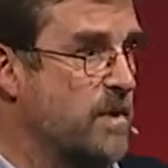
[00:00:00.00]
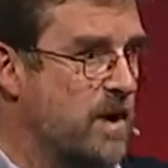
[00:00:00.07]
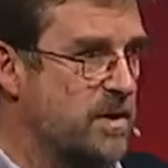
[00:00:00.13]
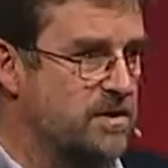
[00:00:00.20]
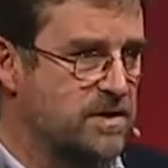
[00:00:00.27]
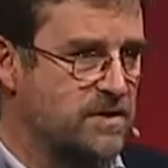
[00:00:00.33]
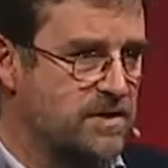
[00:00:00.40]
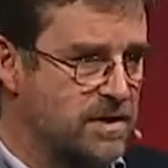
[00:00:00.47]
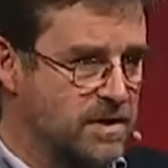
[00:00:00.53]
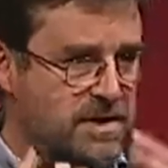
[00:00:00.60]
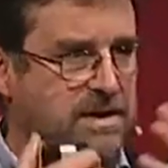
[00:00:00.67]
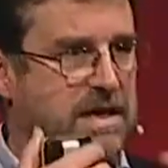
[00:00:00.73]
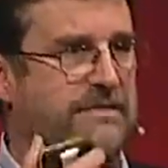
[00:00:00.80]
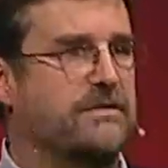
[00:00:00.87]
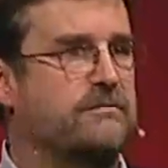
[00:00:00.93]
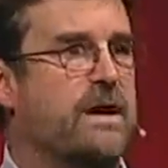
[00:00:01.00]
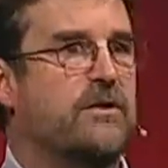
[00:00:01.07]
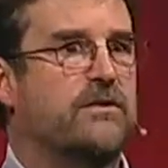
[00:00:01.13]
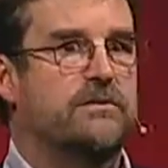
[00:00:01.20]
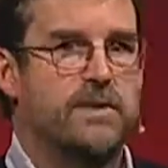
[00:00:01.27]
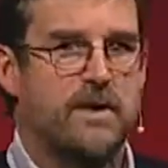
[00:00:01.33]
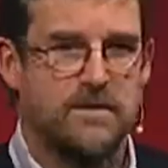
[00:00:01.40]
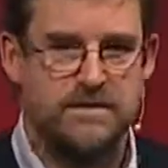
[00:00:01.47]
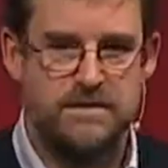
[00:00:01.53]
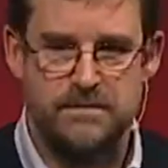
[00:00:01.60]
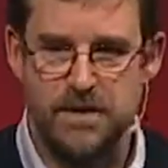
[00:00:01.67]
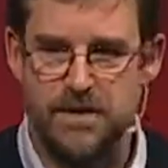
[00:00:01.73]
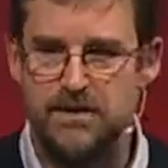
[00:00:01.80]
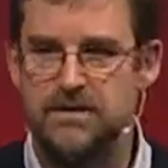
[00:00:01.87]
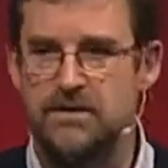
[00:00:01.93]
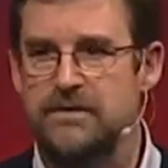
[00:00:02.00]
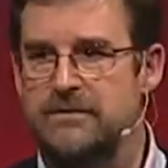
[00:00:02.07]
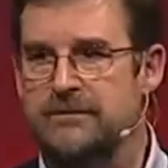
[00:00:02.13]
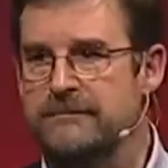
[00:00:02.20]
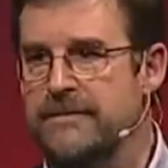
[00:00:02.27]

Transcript: bite you, doesn't have the mouth parts to bite you.